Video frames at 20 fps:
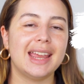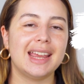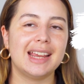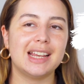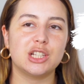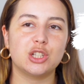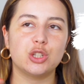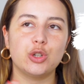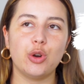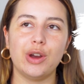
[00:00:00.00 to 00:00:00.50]

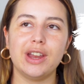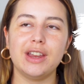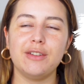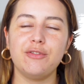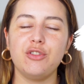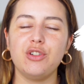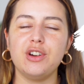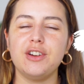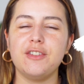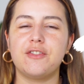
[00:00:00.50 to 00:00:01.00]
is going
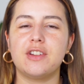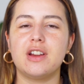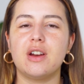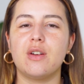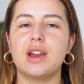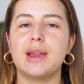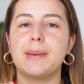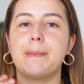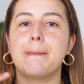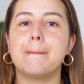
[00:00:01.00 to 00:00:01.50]
for a
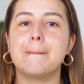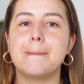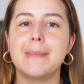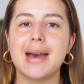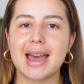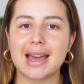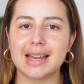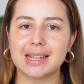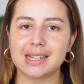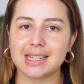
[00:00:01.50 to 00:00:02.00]
very
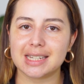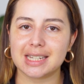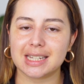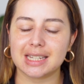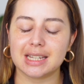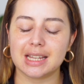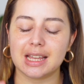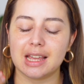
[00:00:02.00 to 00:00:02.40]
matte